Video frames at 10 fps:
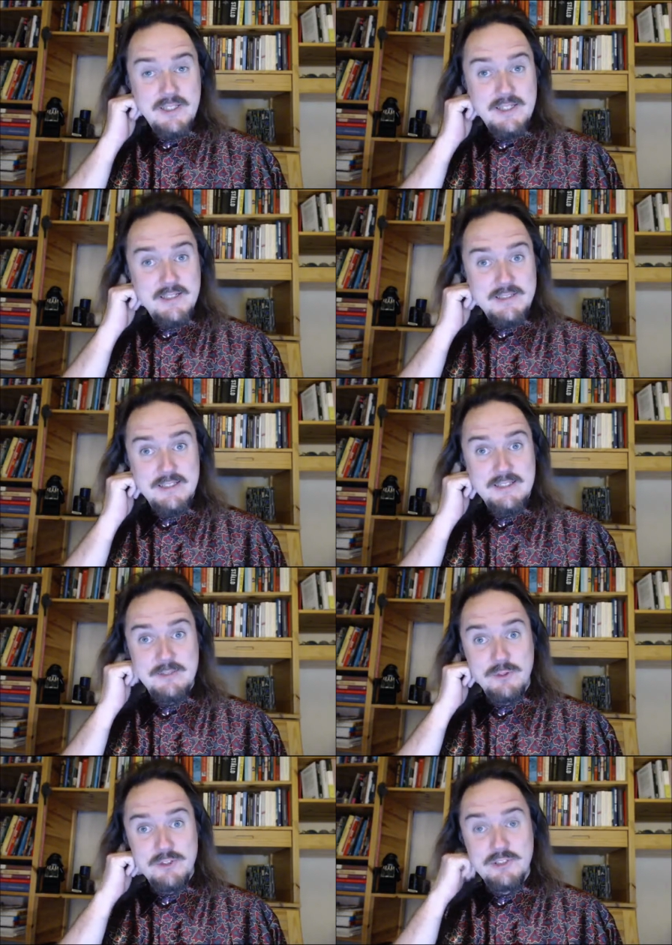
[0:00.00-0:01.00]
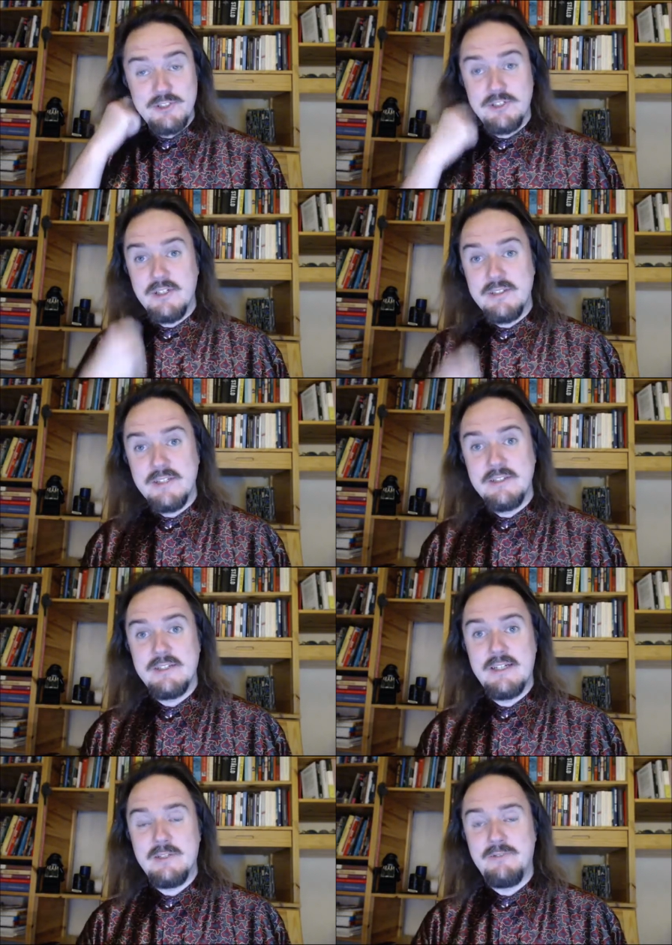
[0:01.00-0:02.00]
like I said, was another
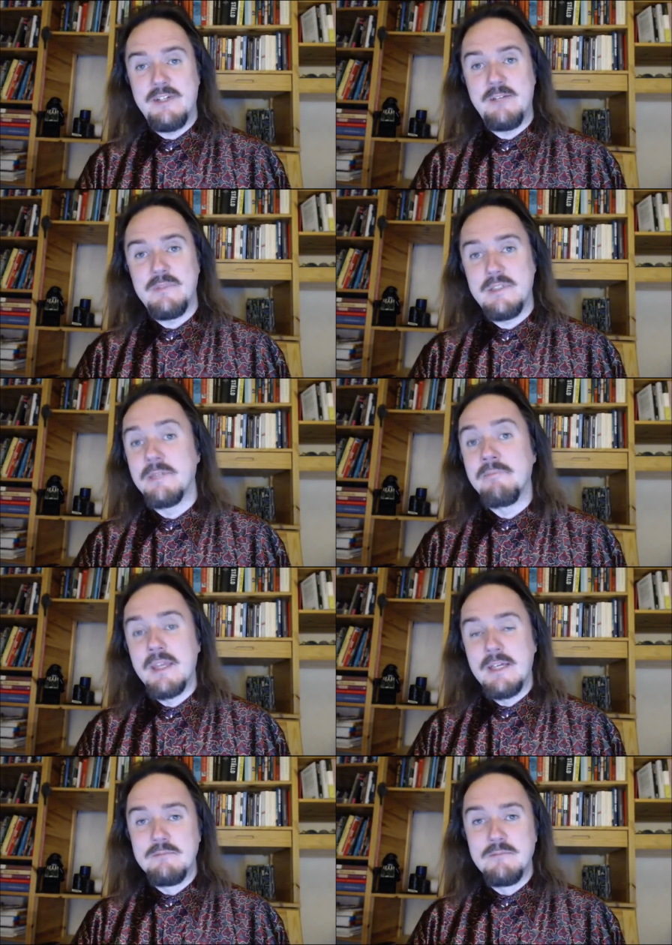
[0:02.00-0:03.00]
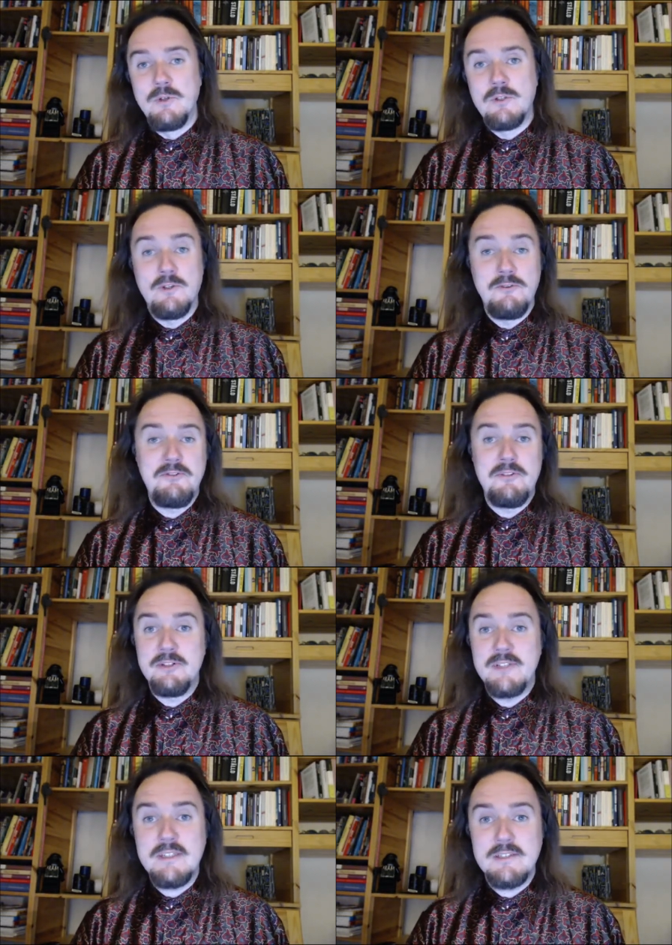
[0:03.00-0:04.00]
kind of family, more of a
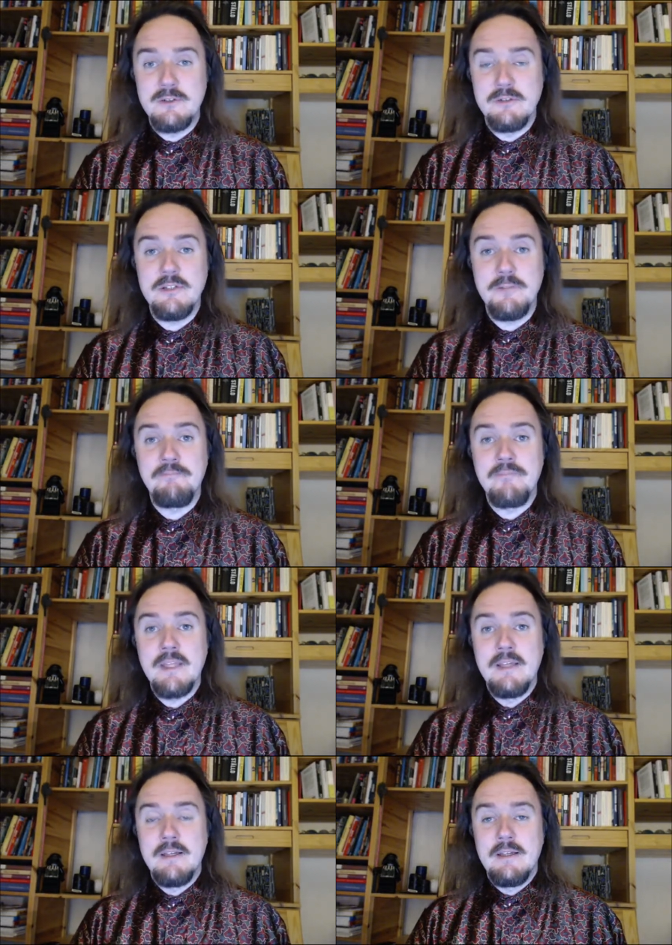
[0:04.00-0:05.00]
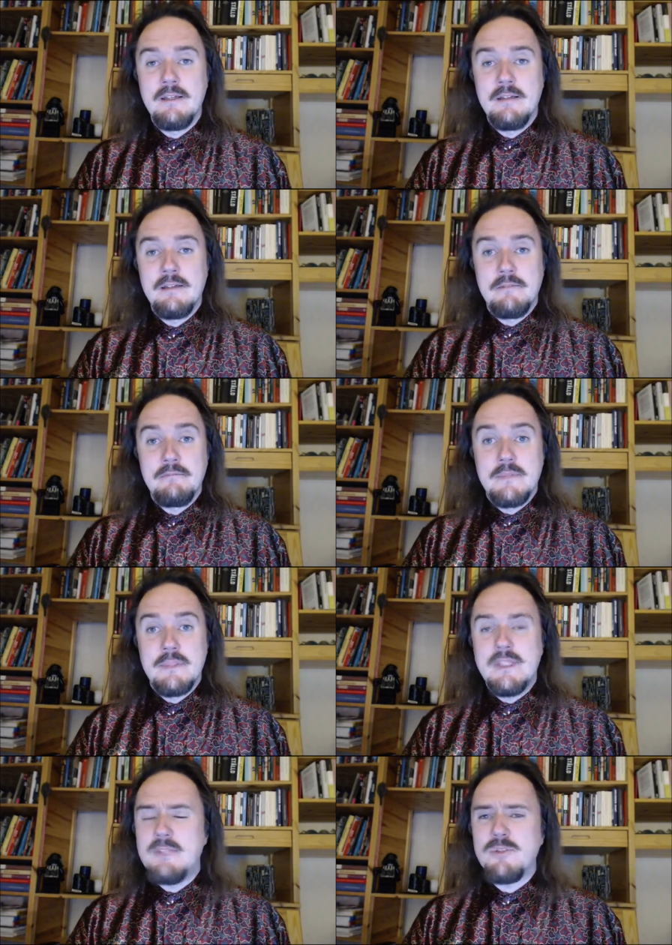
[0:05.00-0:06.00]
sisterhood.
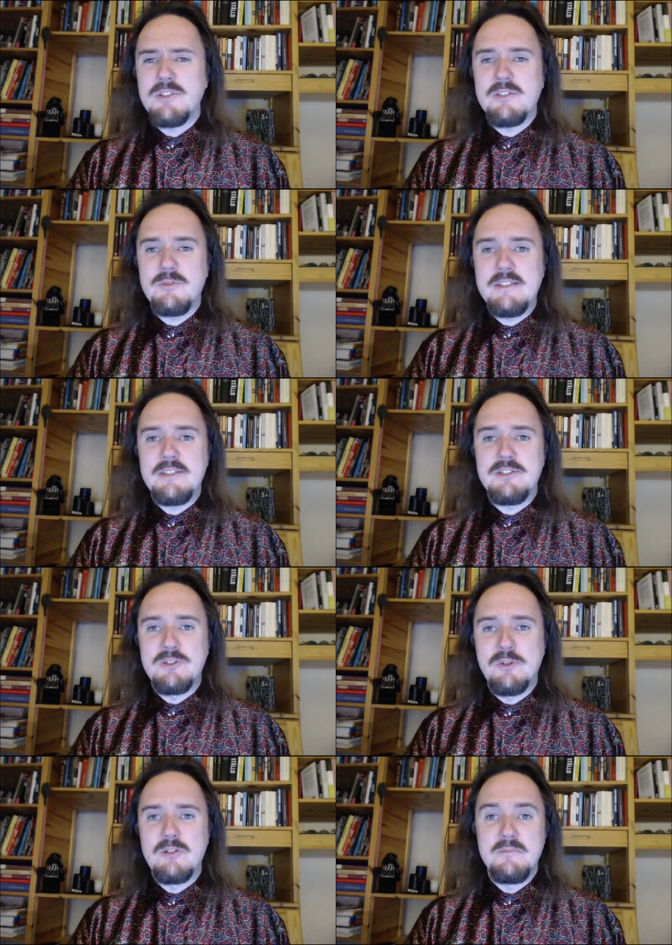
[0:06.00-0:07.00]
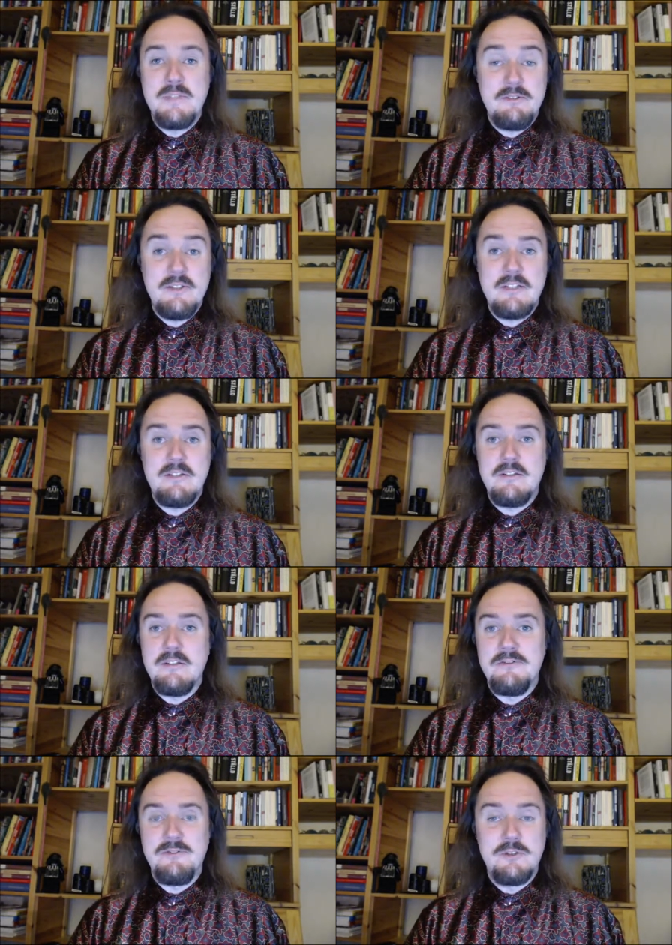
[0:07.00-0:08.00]
It was quite stormy on that
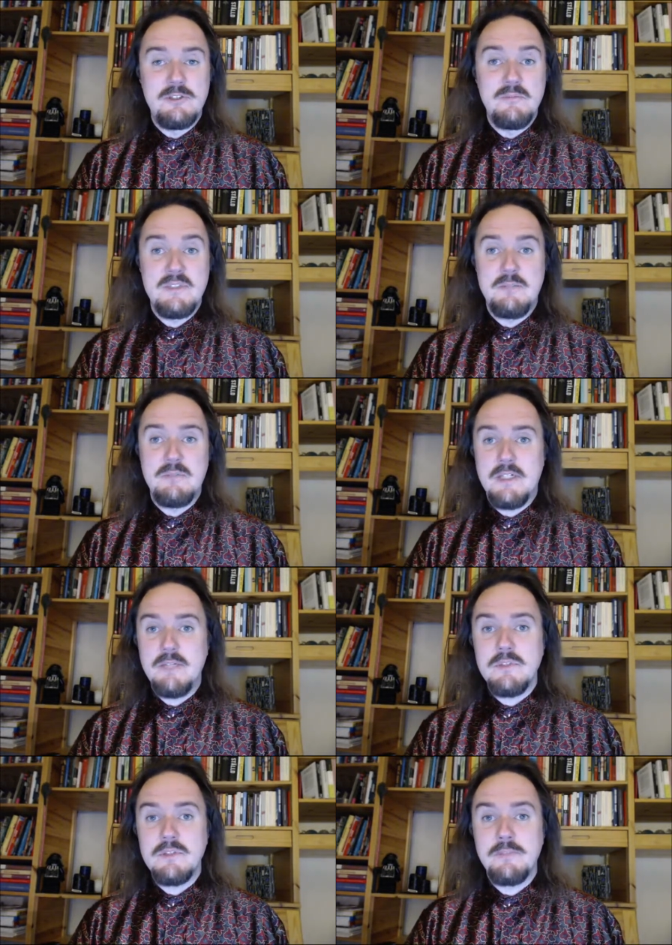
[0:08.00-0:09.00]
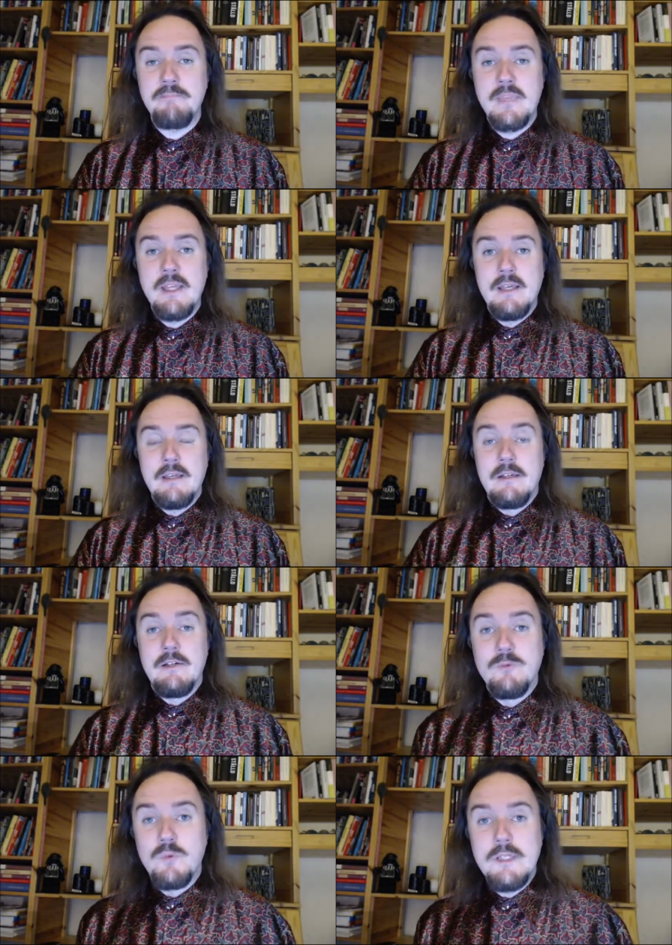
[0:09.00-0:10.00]
forum sometimes.
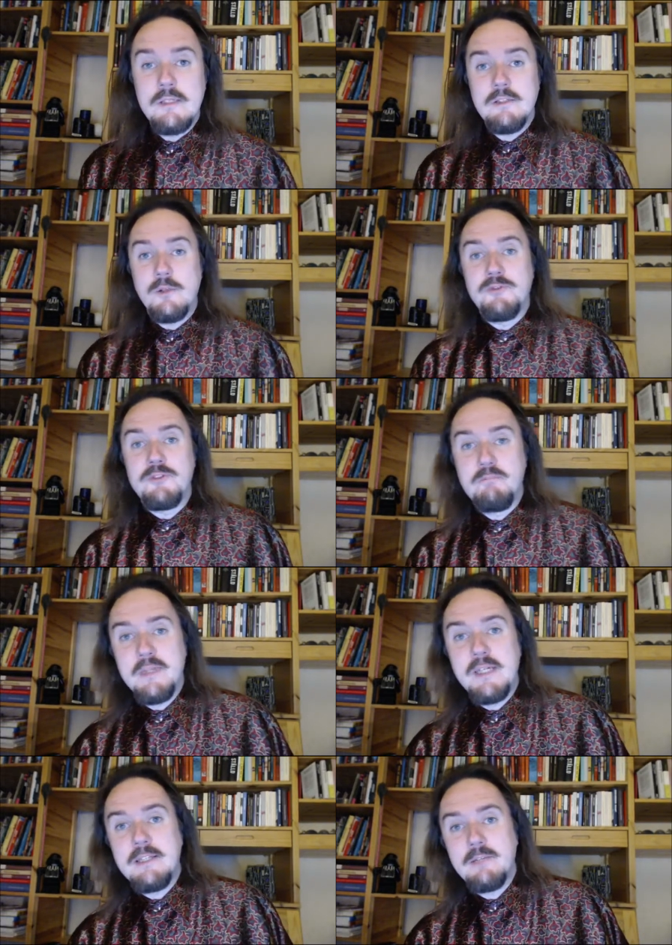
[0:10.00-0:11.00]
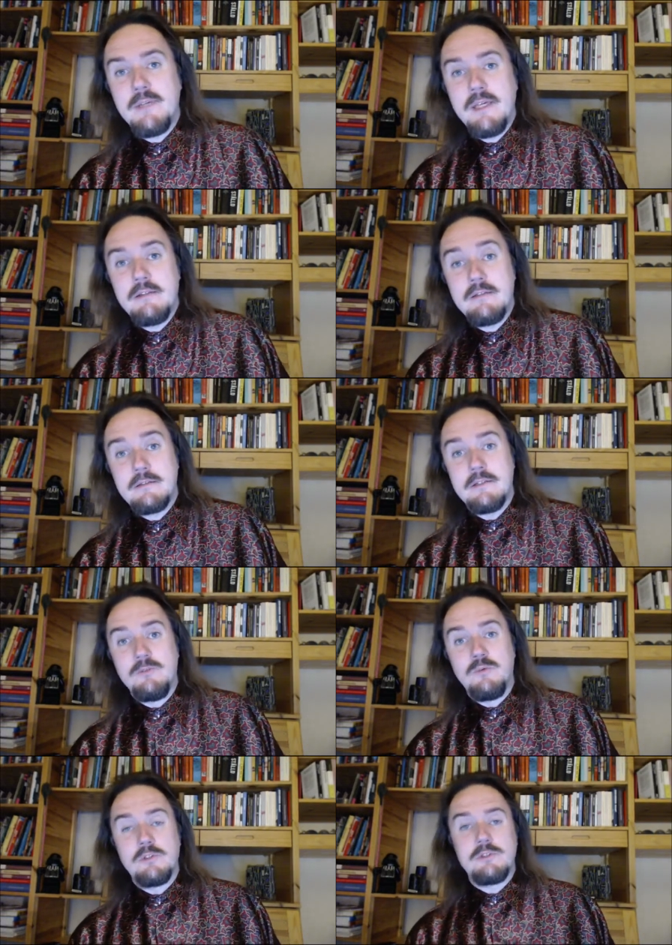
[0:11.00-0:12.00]
One of the big debates
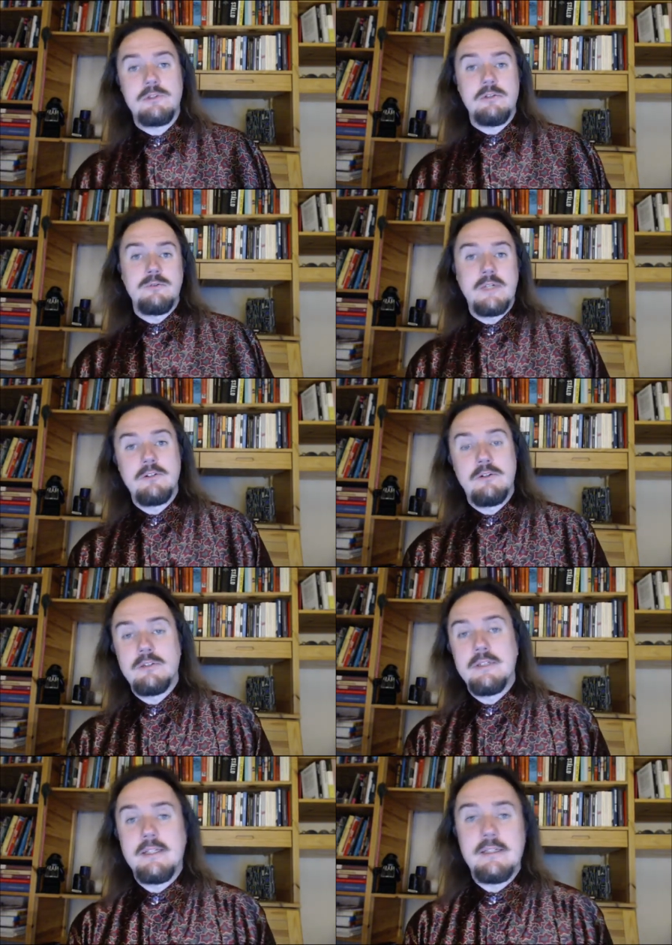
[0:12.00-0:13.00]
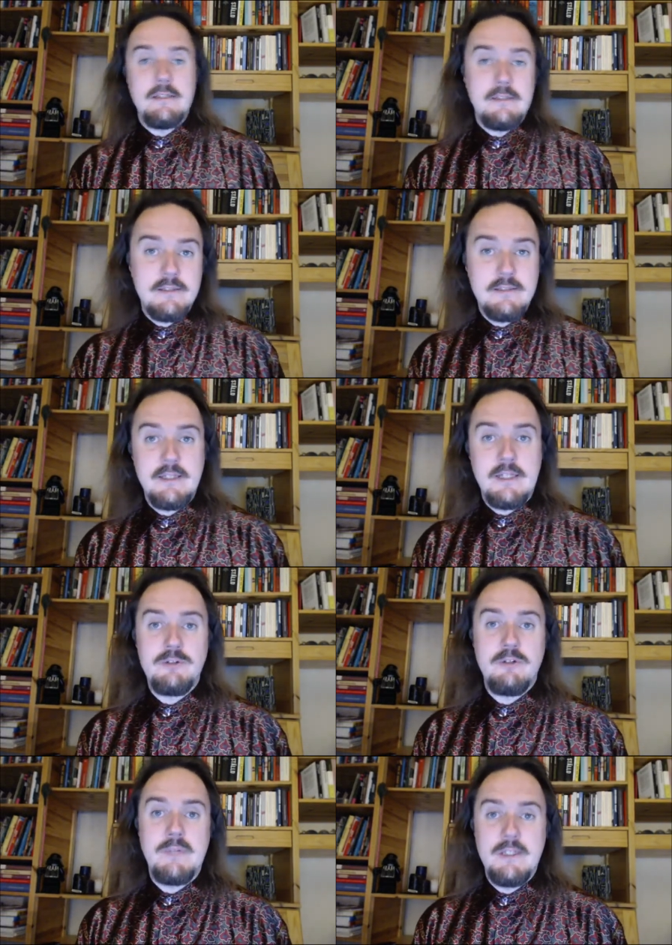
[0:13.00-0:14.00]
was regarding
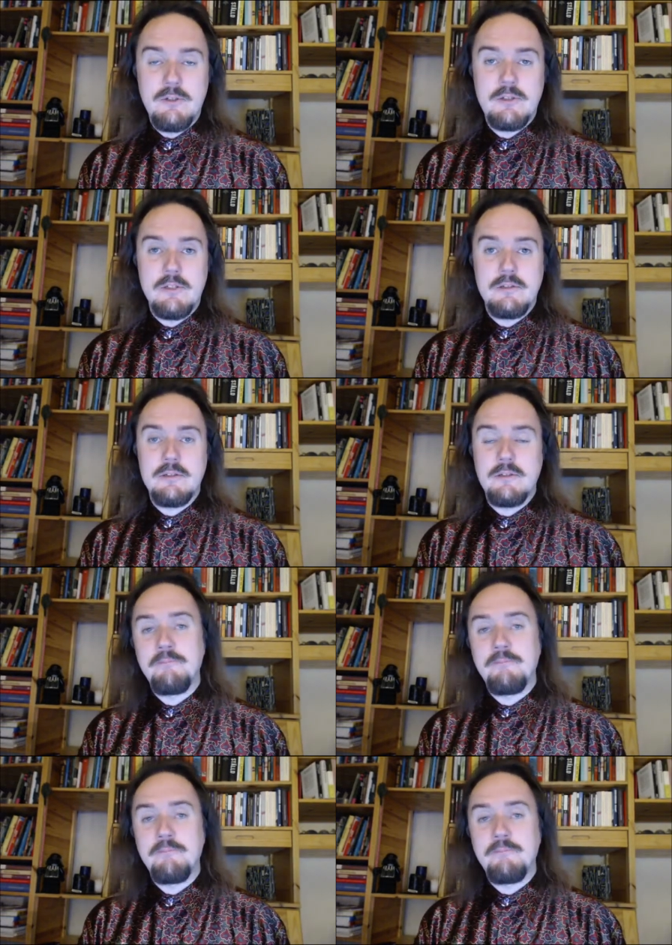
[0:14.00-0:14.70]
sexual minorities.